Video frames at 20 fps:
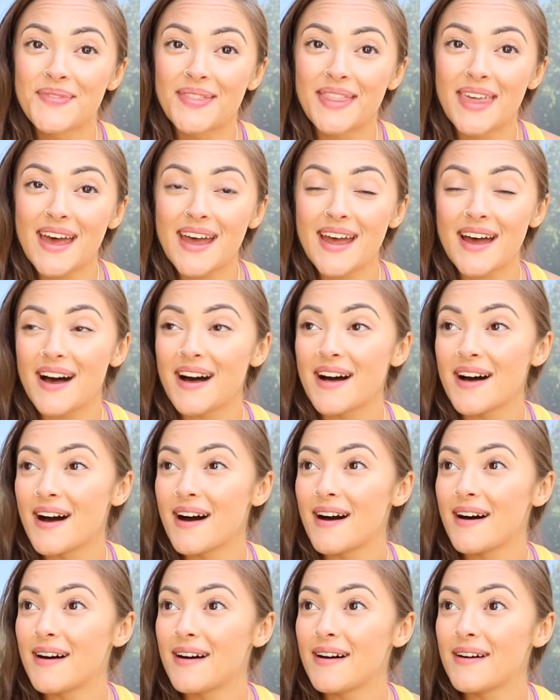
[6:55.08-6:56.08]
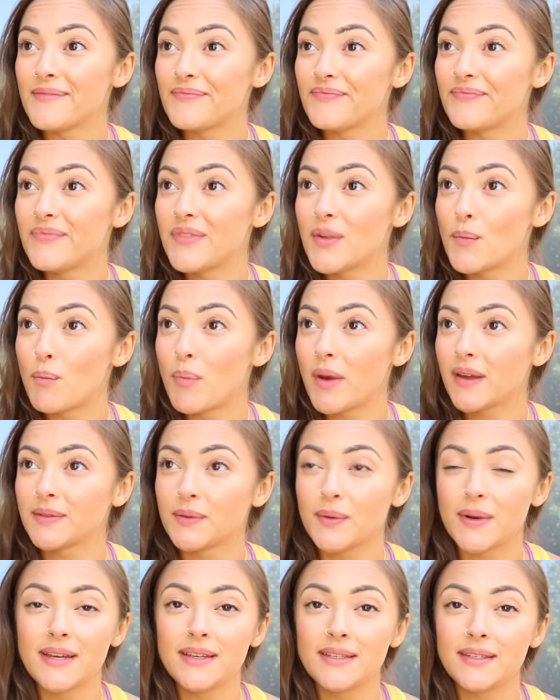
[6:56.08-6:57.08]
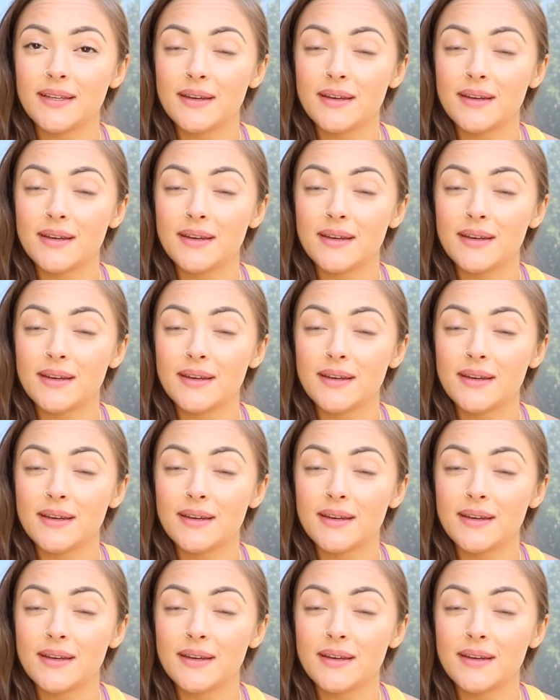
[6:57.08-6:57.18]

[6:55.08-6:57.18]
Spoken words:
There are the best ways